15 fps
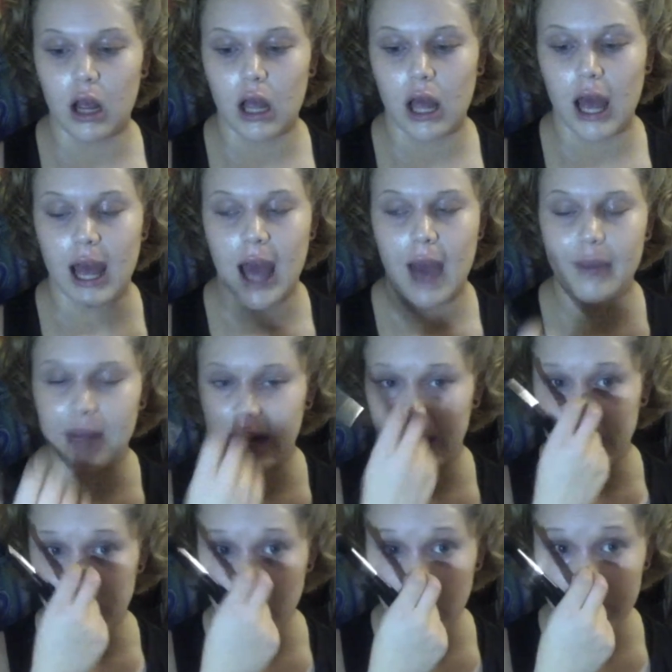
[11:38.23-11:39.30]
I mean, I
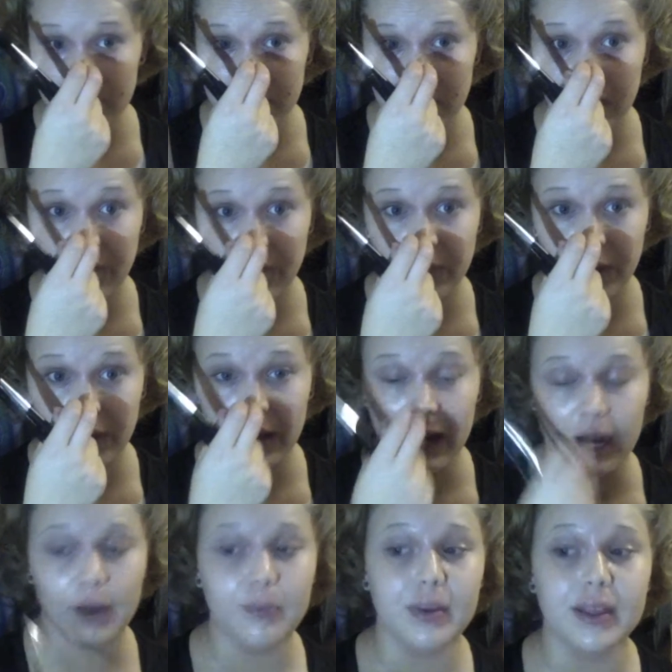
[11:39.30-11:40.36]
know it's not real
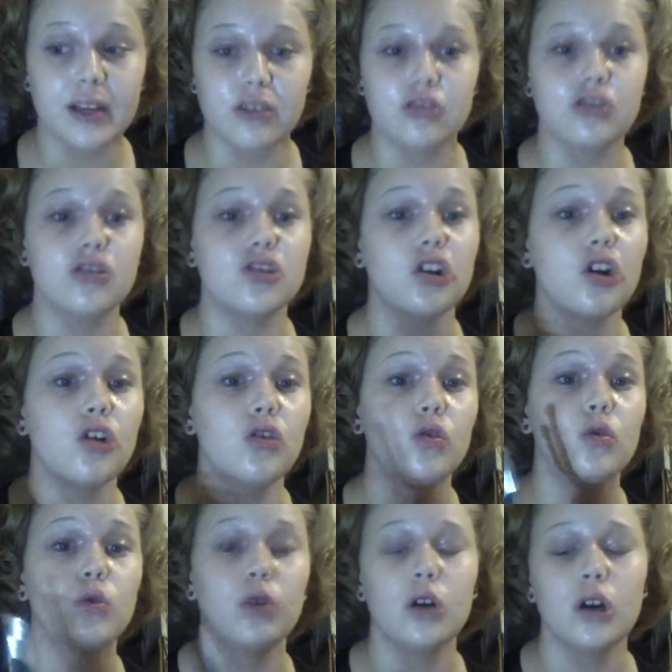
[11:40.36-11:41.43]
hair, but they're
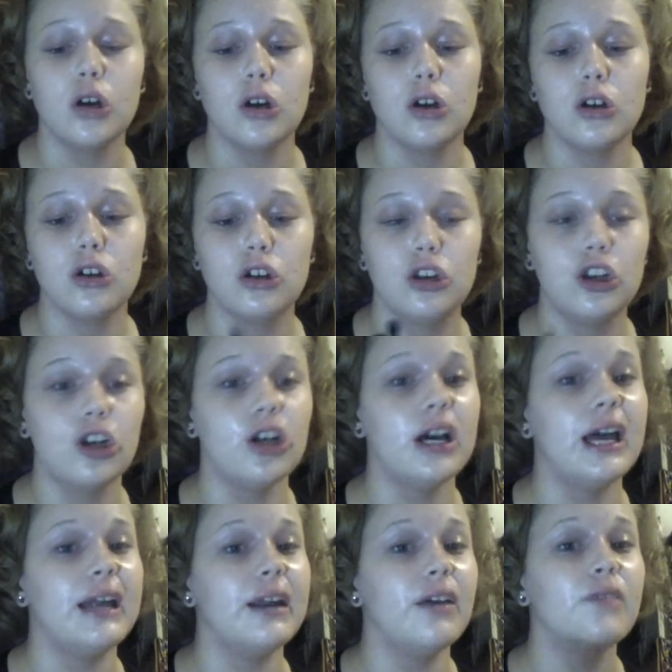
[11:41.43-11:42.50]
so good
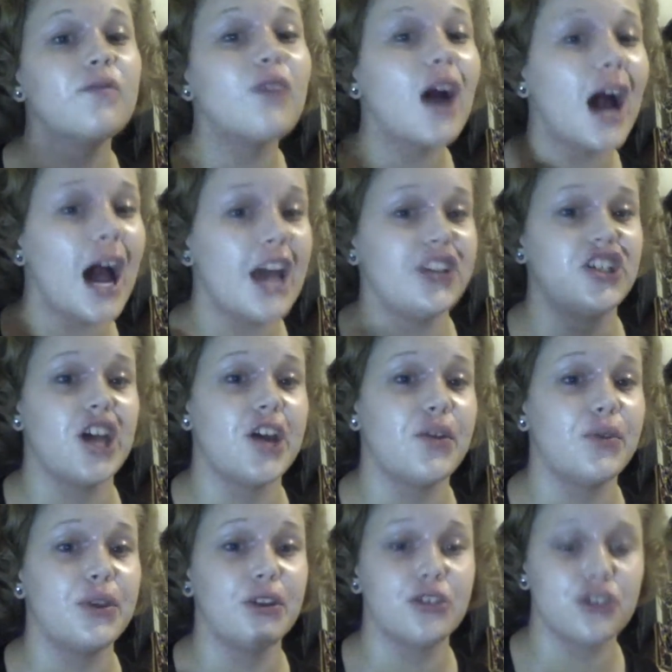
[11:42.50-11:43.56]
for eyeshadow.
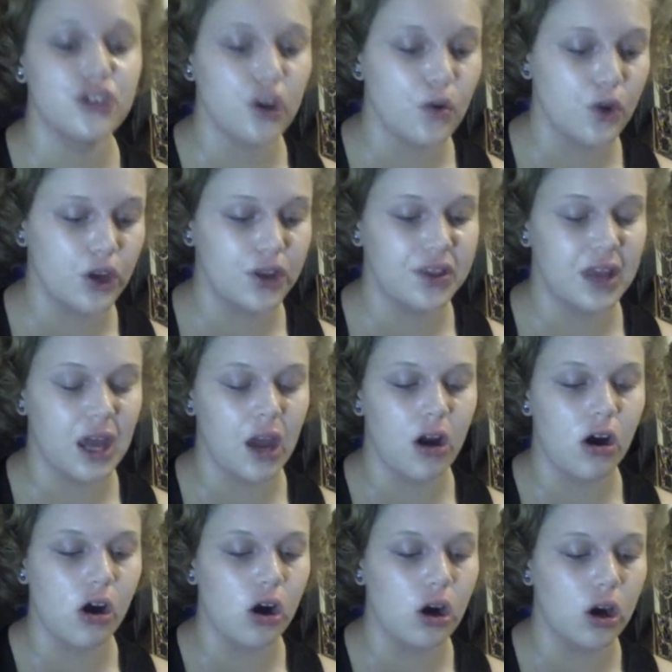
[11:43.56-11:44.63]
They're so good. They
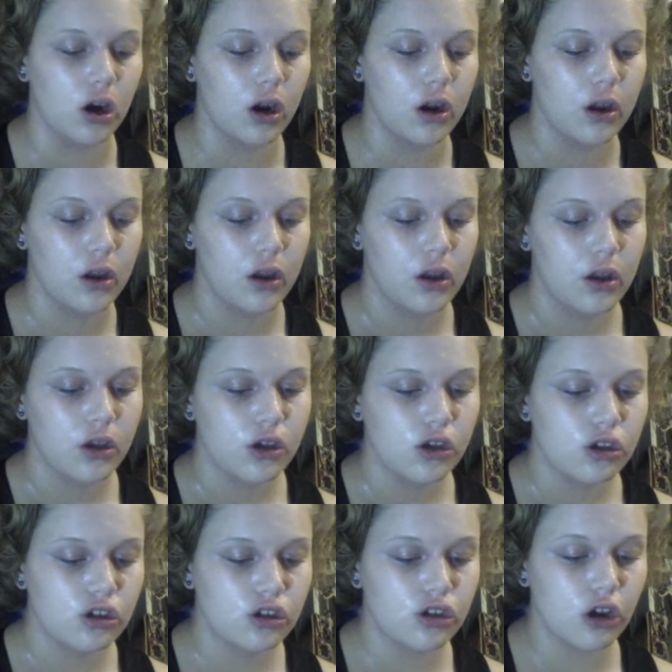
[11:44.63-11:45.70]
are
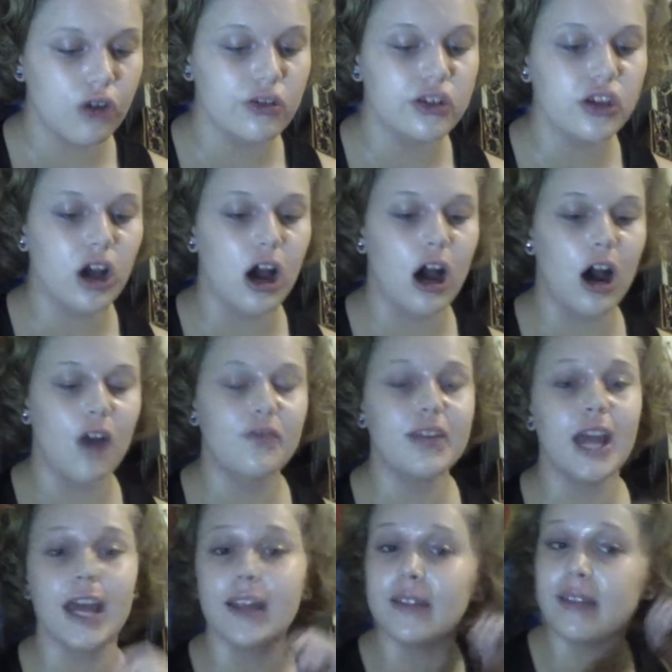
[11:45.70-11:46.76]
so soft,
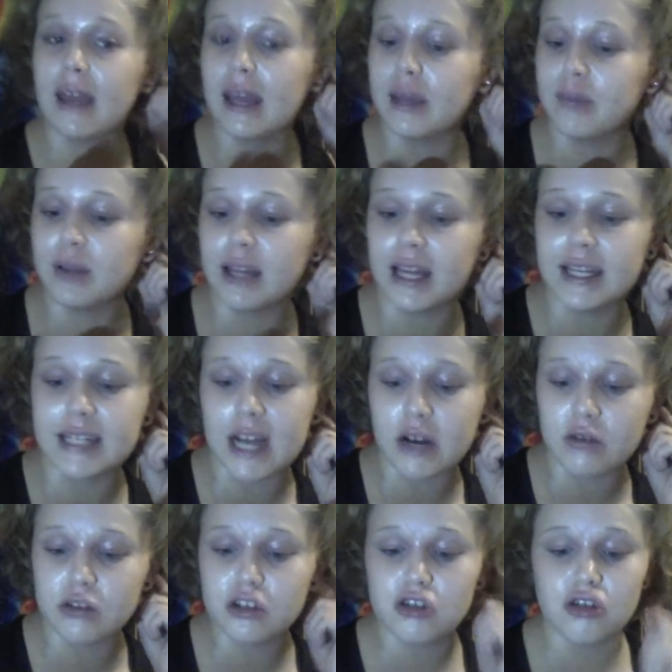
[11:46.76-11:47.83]
and they blend out
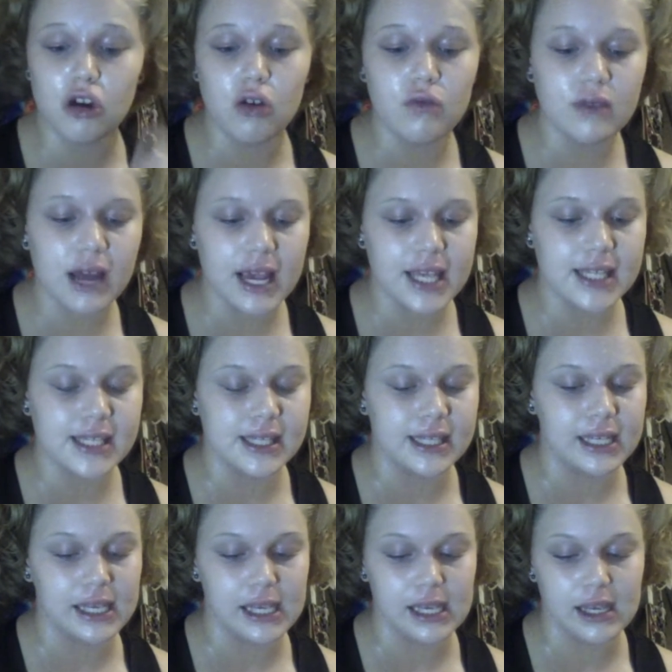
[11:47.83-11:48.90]
so
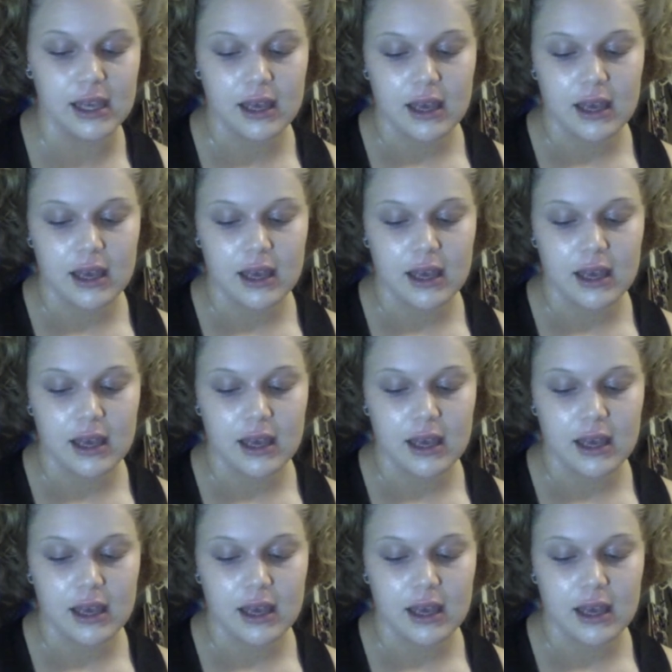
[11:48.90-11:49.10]
nicely.